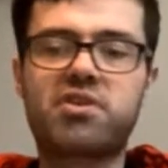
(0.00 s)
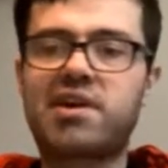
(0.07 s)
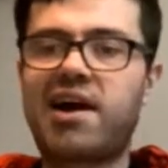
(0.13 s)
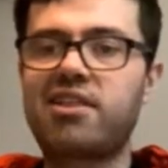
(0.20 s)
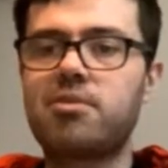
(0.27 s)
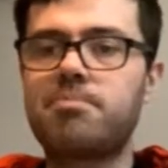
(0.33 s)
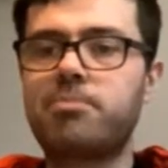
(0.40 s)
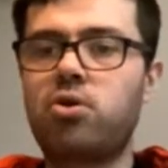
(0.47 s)

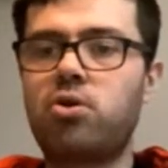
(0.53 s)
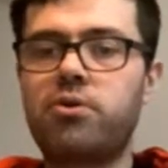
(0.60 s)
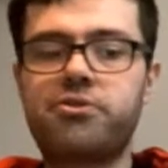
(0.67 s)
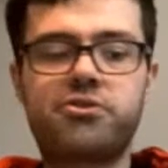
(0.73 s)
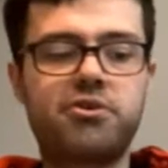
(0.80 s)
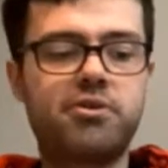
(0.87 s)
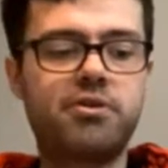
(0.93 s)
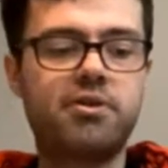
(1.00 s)
Callum
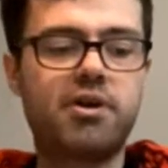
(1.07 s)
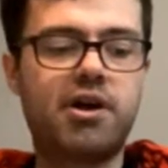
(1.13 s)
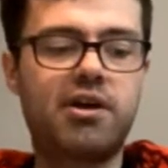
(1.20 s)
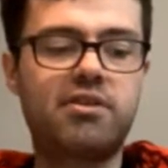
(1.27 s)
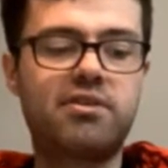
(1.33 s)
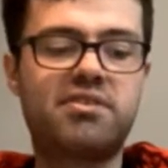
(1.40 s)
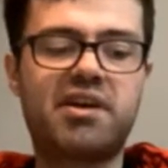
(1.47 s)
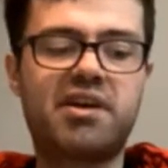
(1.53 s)
Morton
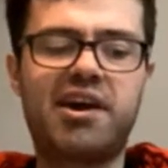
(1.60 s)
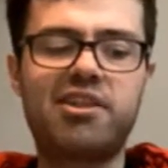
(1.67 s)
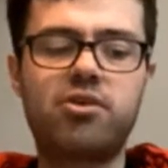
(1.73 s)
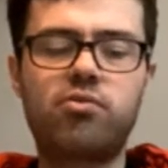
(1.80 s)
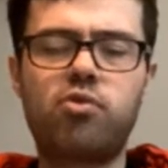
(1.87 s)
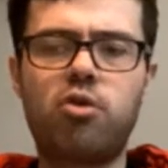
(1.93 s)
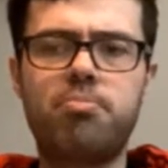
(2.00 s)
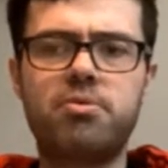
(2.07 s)
and Tyler
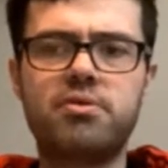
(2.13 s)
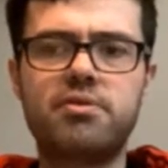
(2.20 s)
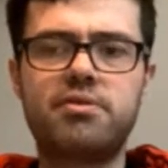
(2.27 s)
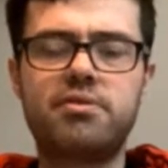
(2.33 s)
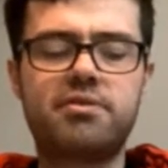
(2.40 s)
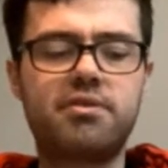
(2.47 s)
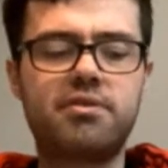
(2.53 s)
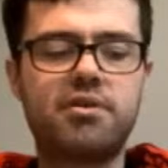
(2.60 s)

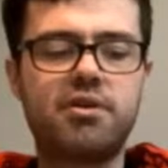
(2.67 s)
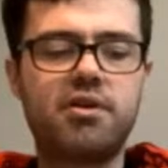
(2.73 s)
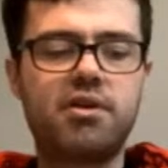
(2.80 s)
Roberts,